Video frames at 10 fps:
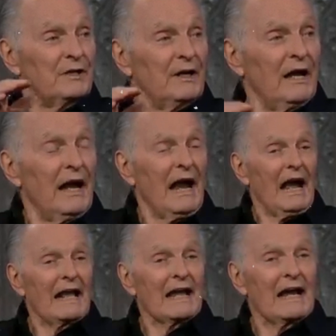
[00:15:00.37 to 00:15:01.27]
to leading the
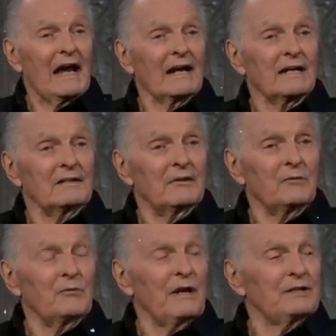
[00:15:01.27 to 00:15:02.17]
cast each week,
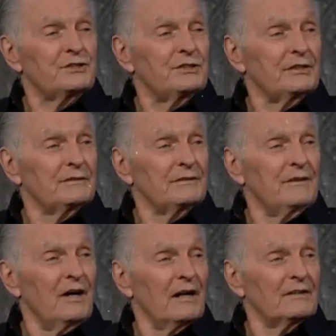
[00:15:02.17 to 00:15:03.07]
that's over a
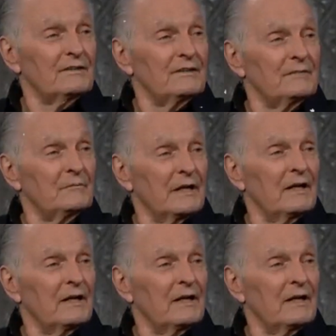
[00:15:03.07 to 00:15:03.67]
quarter of the entire